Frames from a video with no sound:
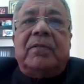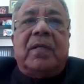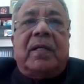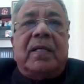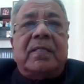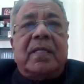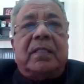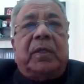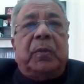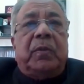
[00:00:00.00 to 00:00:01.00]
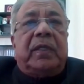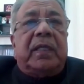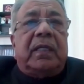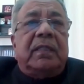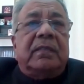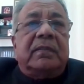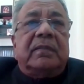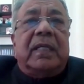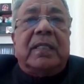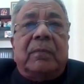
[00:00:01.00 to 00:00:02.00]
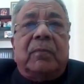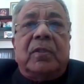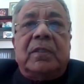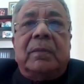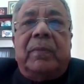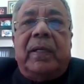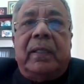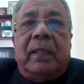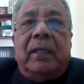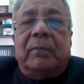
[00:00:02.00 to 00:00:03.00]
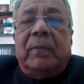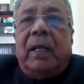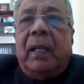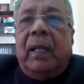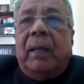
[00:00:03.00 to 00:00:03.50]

us to understand the new trend set motion by the government